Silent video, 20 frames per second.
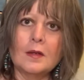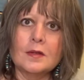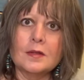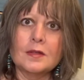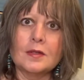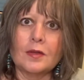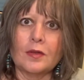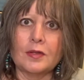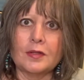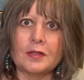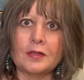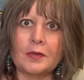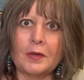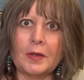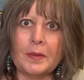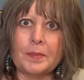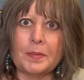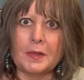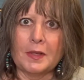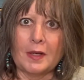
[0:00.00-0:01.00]
So the
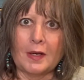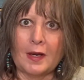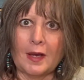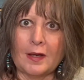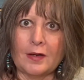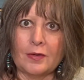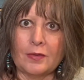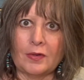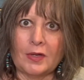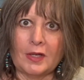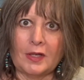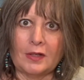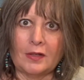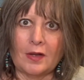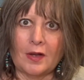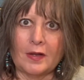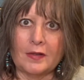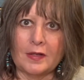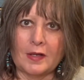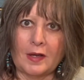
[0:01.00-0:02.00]
script lettering
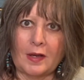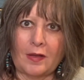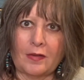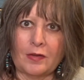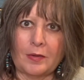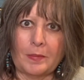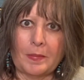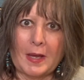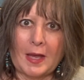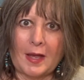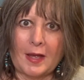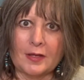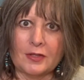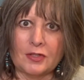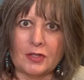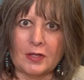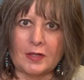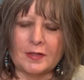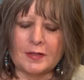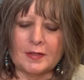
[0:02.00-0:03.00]
on the leather patch
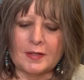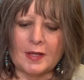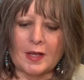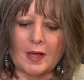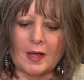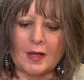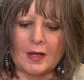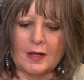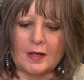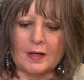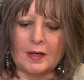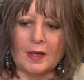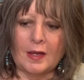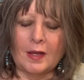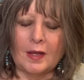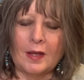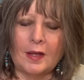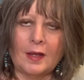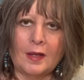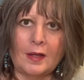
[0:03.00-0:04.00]
inside
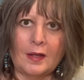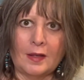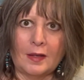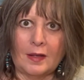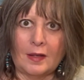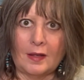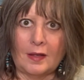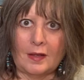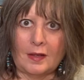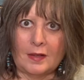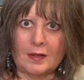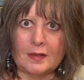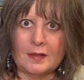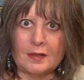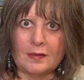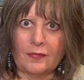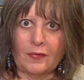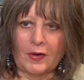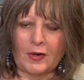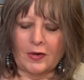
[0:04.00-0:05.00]

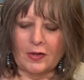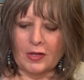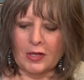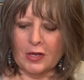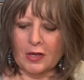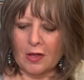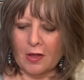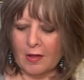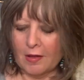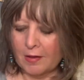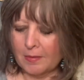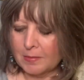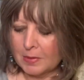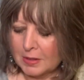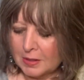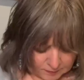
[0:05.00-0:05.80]
is fairly common.